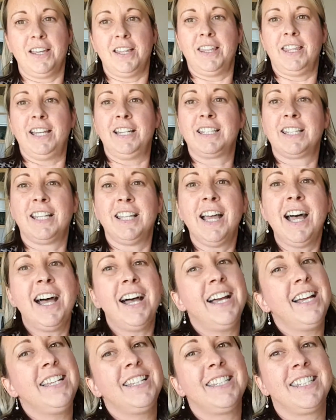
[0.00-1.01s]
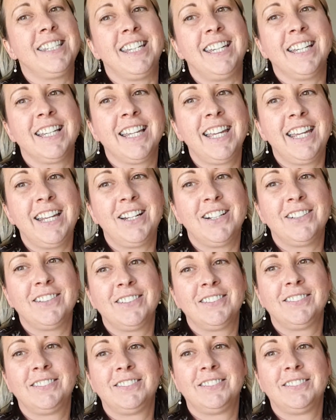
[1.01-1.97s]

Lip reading: Thanks a lot. See you later.